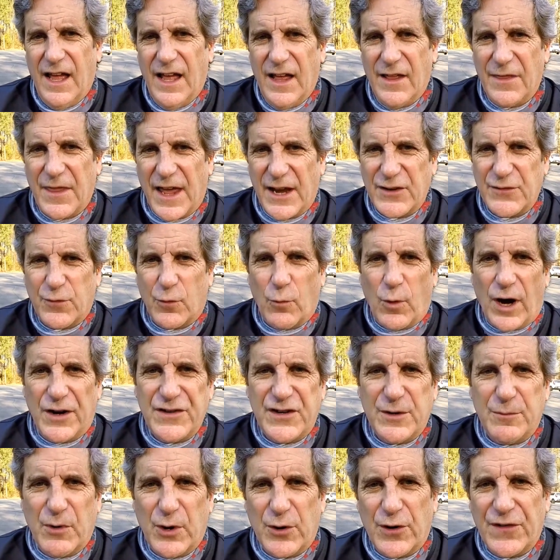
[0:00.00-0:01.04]
Thanks for
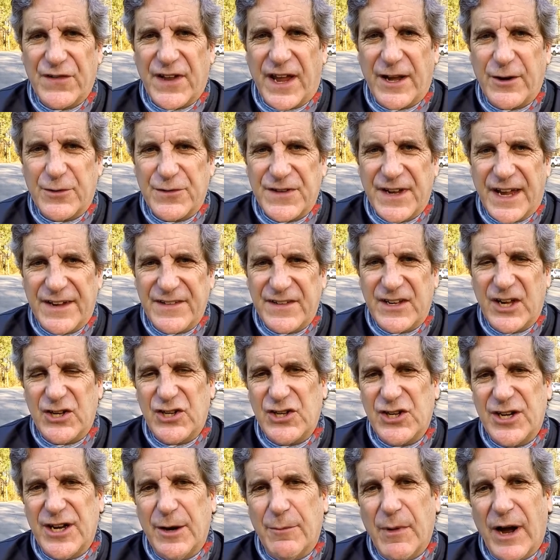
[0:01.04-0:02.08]
watching Motorcycle Test
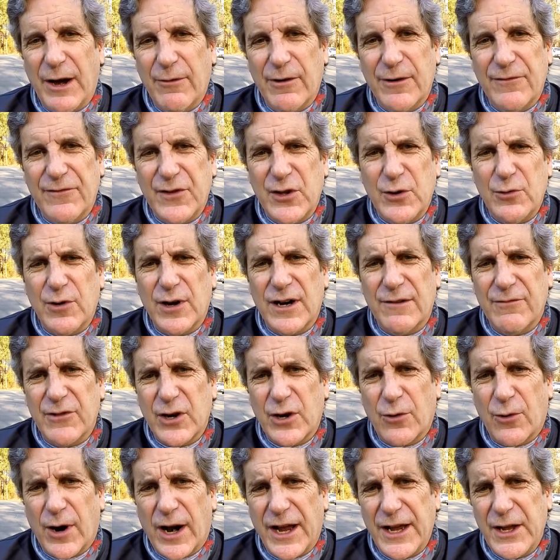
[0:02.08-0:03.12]
Kitchen and my review of the
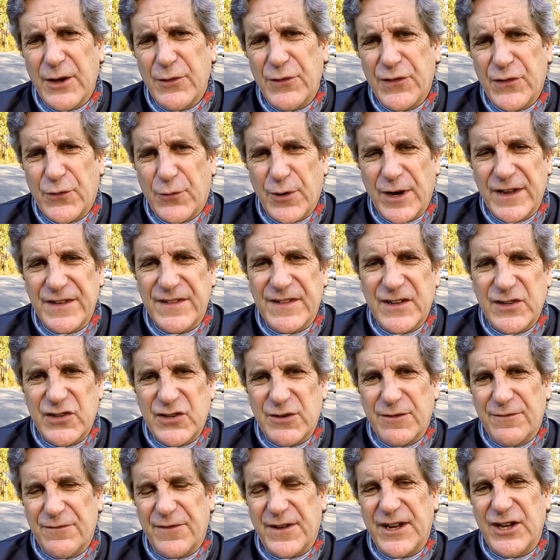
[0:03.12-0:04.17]
Krios
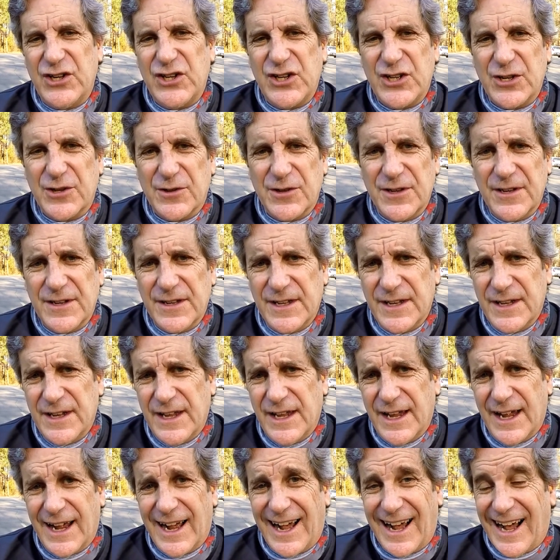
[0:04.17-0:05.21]
Transition Face Shield.
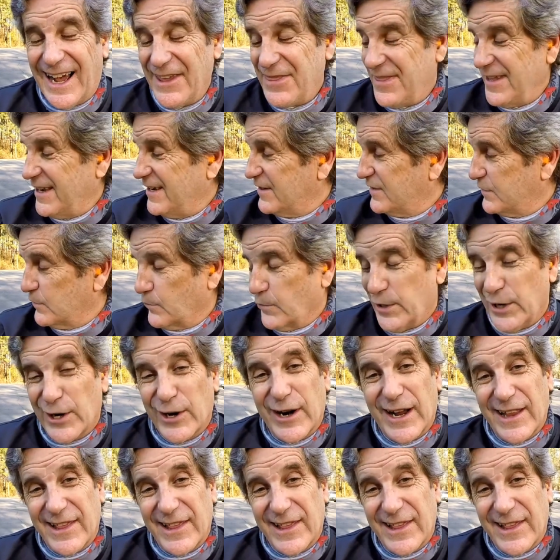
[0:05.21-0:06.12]
I think it's a winner. I